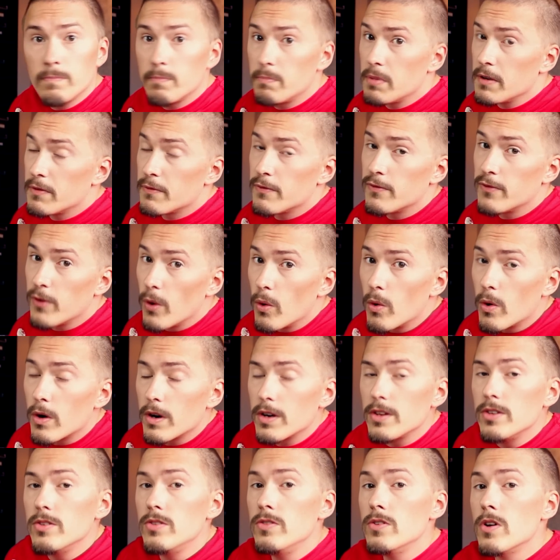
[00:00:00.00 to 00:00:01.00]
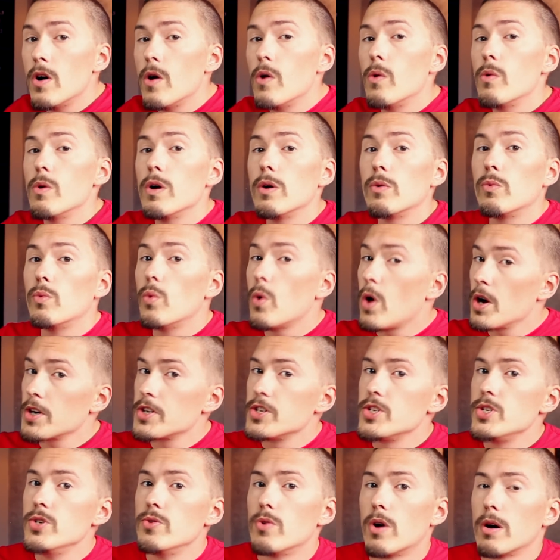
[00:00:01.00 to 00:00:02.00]
before you know
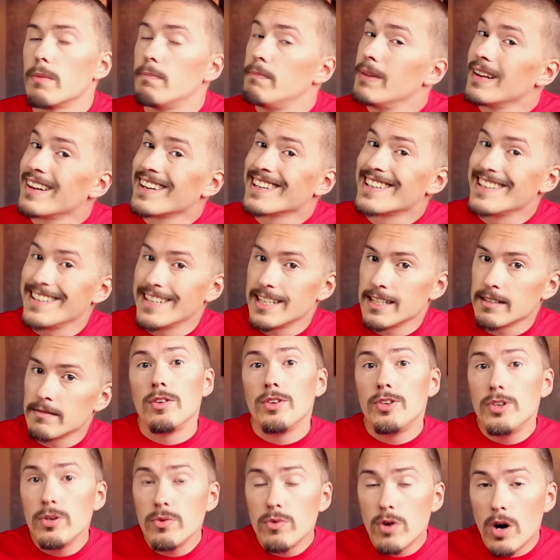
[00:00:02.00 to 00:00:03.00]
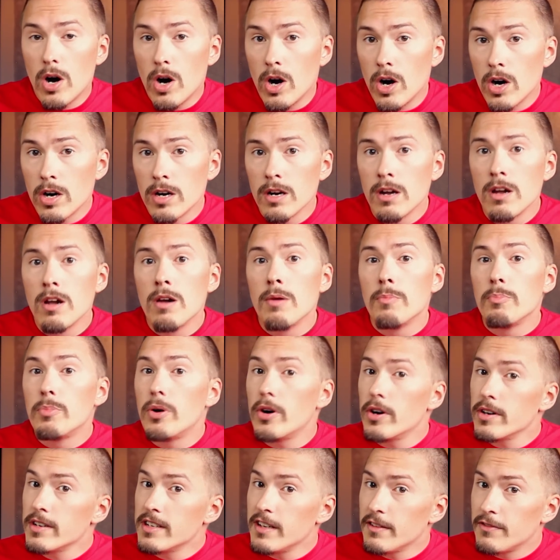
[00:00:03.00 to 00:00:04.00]
what you are building, you are,
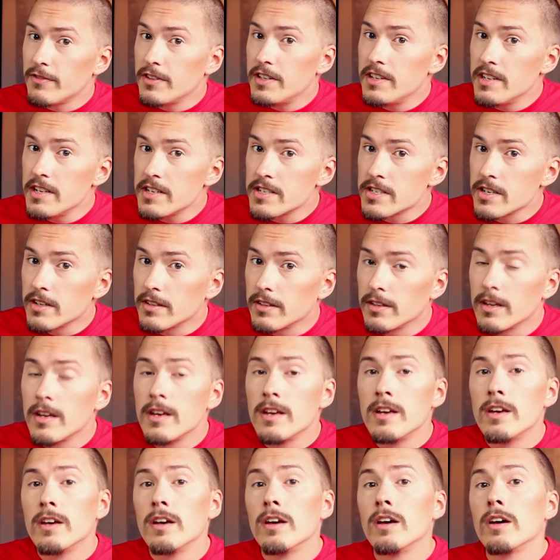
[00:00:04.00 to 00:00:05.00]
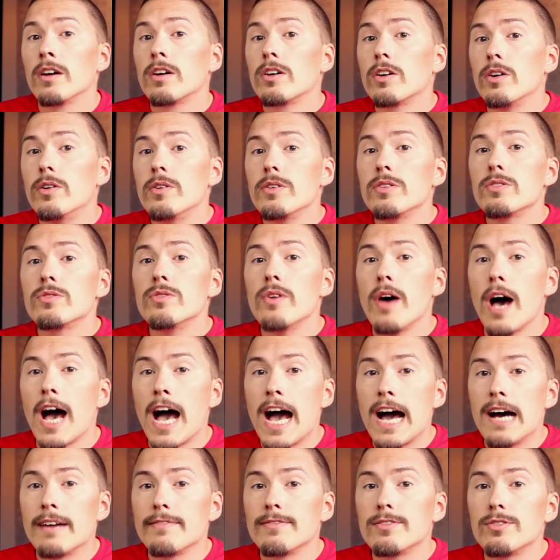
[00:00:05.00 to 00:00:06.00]
per definition, going to
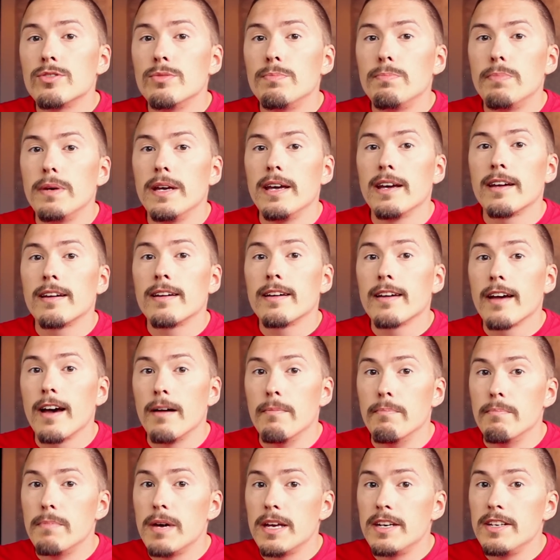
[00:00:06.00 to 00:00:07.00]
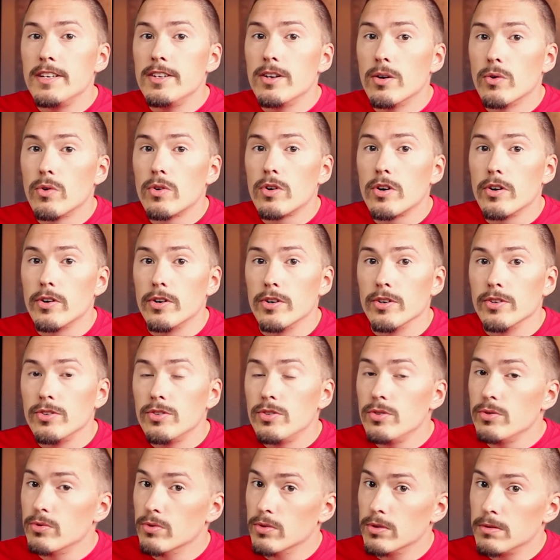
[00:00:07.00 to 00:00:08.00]
have to pick a mediocre
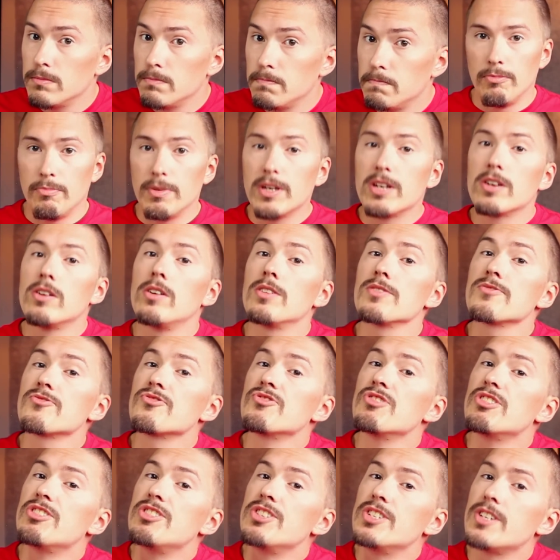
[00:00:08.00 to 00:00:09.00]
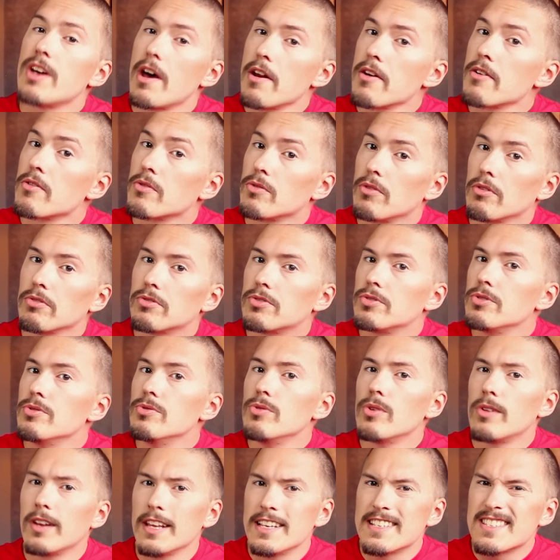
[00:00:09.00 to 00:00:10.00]
tool, because the general
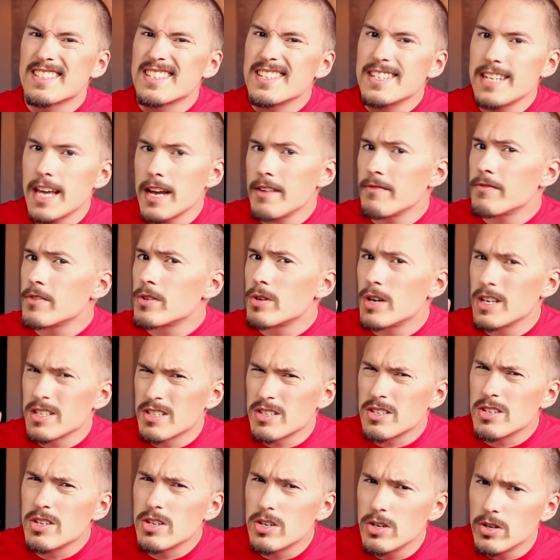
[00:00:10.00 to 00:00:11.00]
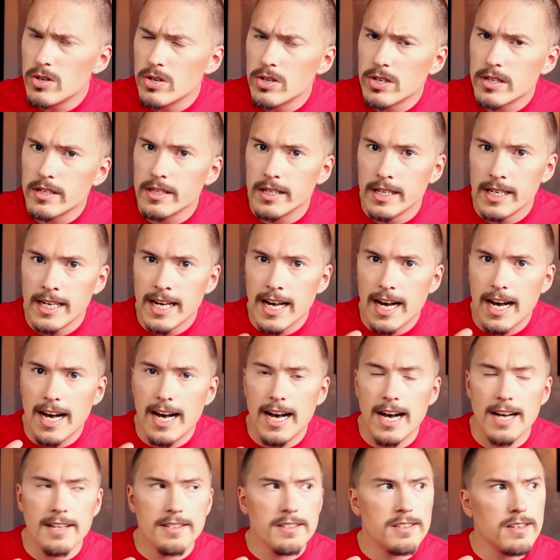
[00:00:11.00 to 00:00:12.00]
tool is never as good
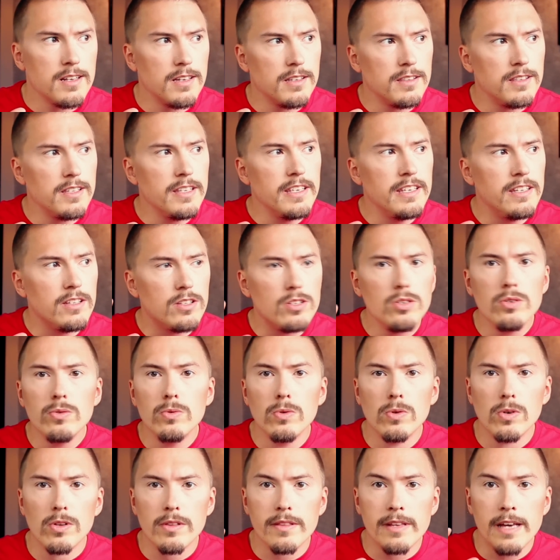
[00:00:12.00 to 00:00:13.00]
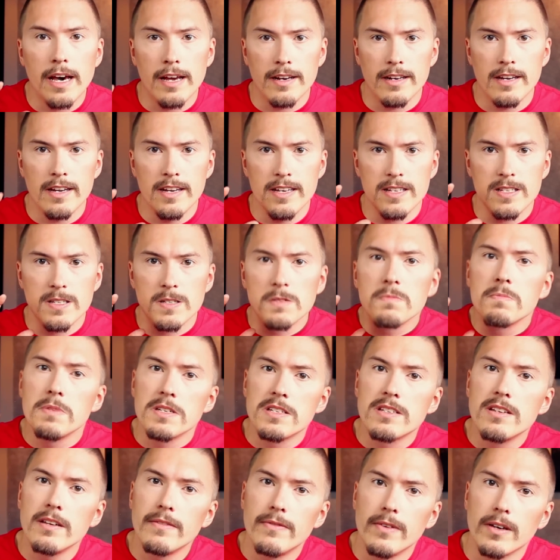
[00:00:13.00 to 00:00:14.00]
as the tool that is
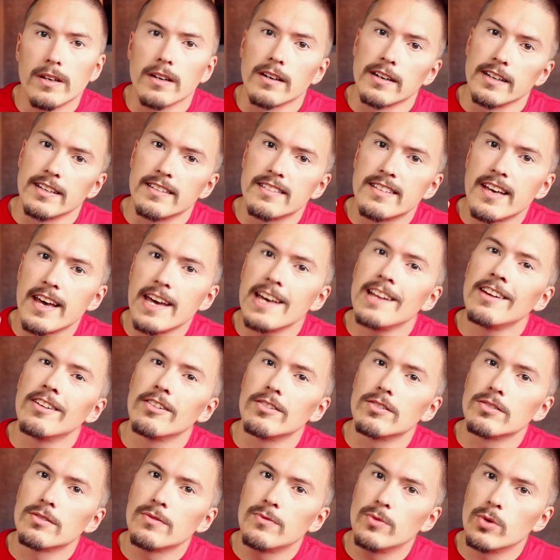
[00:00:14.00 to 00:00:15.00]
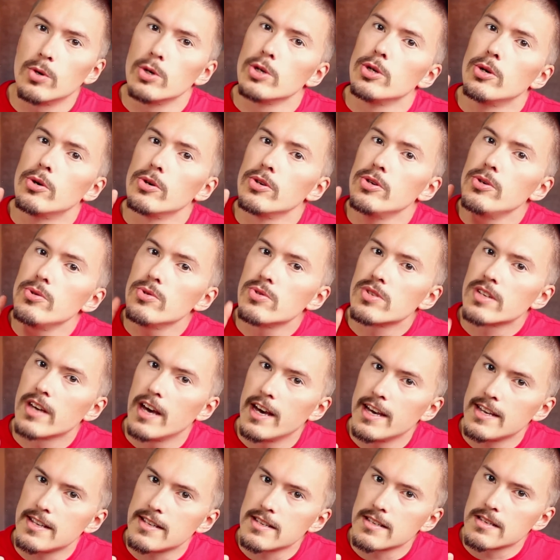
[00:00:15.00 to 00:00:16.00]
specifically tailored for your use
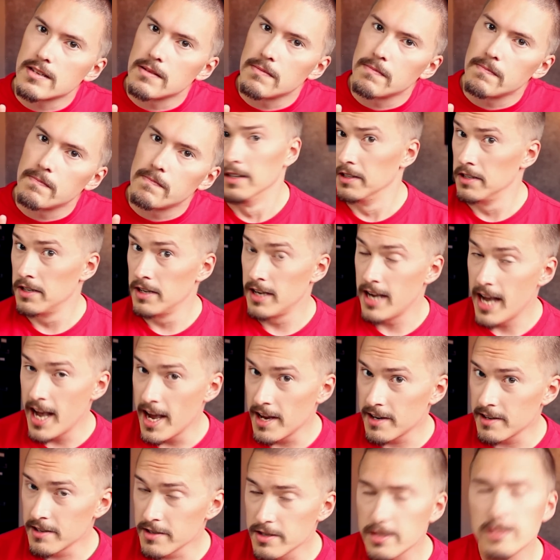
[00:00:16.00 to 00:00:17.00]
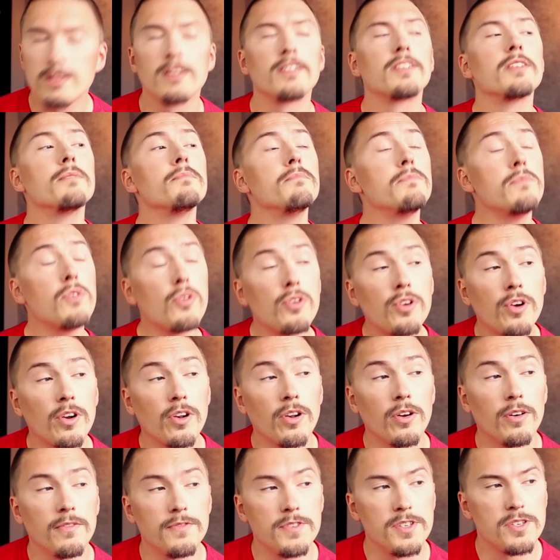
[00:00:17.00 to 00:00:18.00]
case. Hence, the
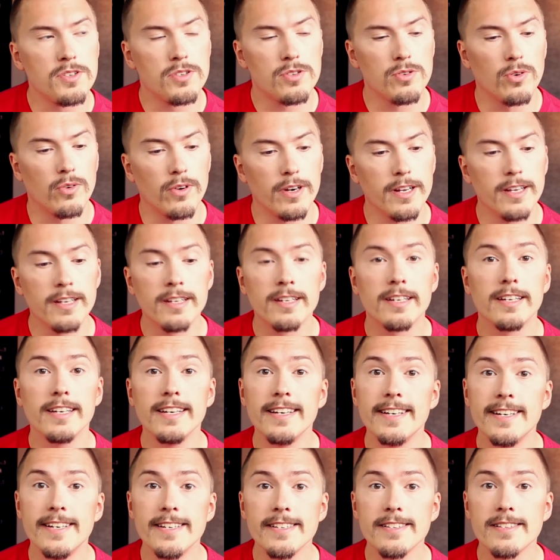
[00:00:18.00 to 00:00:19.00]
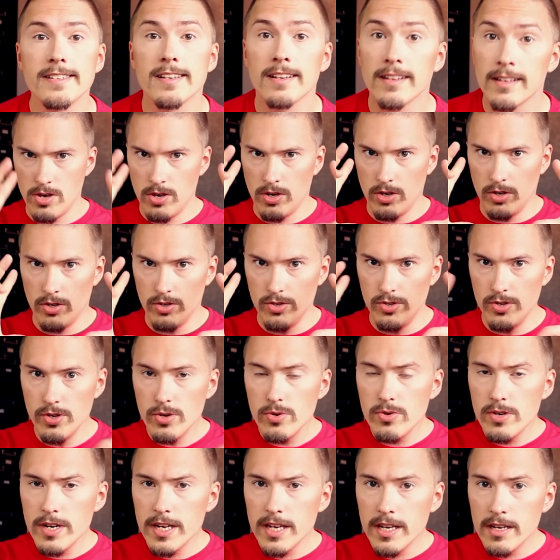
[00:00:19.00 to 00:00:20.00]
moral of the story is,
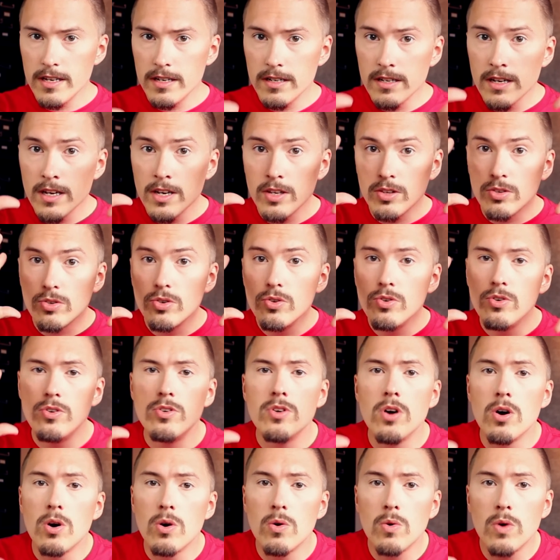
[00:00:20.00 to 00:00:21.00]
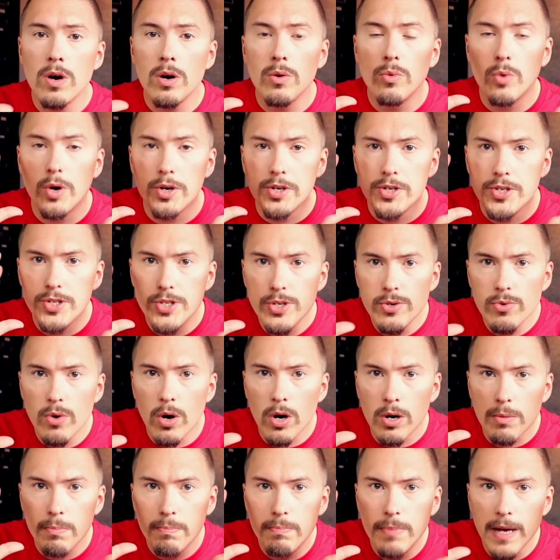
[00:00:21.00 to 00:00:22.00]
you need to know what you
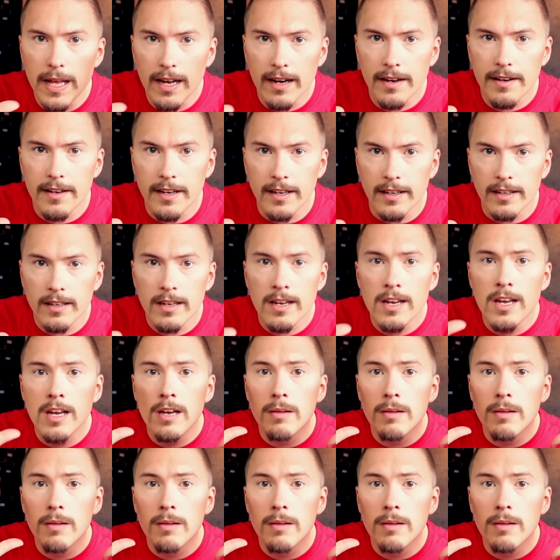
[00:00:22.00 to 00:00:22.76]
are building